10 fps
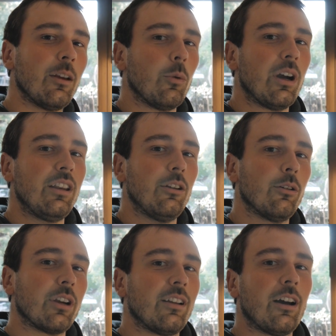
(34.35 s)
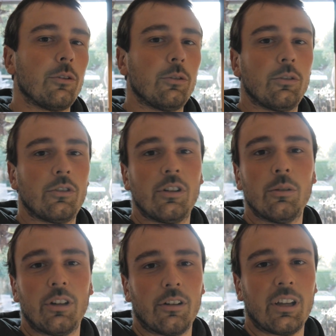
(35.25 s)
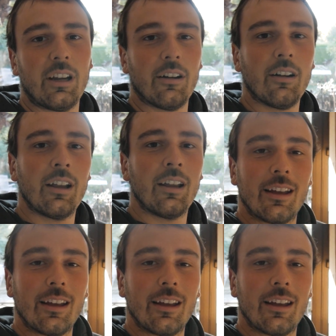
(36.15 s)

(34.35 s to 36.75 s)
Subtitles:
when you look at how to tune your gear.